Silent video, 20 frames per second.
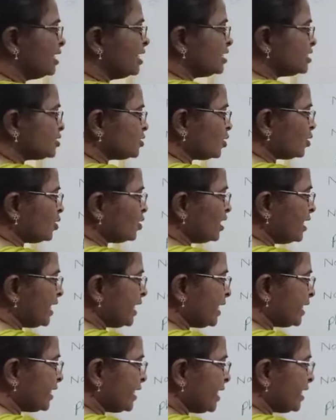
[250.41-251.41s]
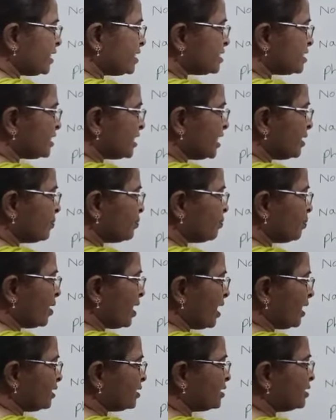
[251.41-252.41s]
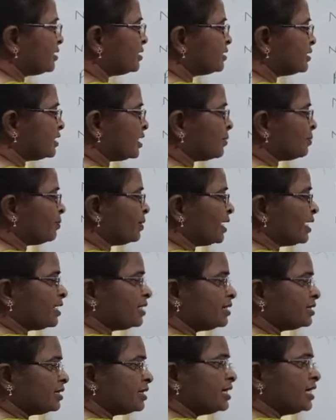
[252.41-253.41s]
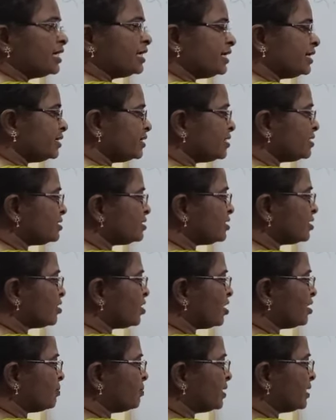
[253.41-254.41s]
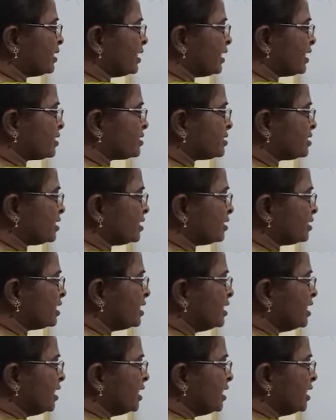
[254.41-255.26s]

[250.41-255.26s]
So again same path, the blood returns the carbon dioxide,